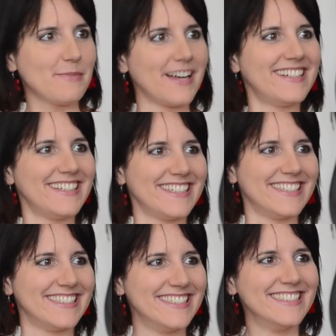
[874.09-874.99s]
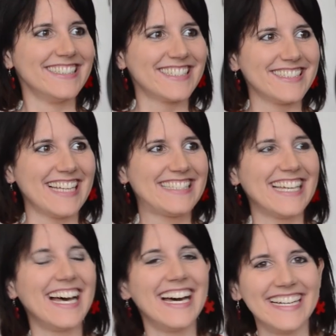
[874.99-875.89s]
so that's,
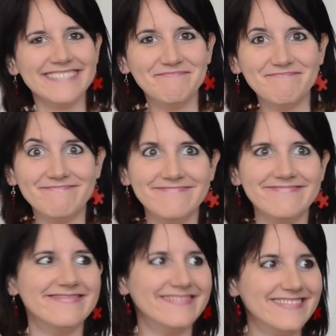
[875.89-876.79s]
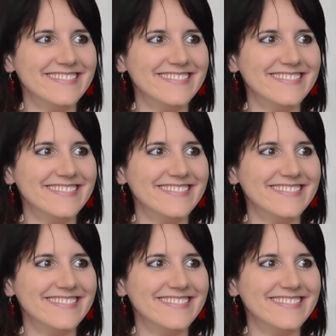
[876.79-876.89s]
that's, a start.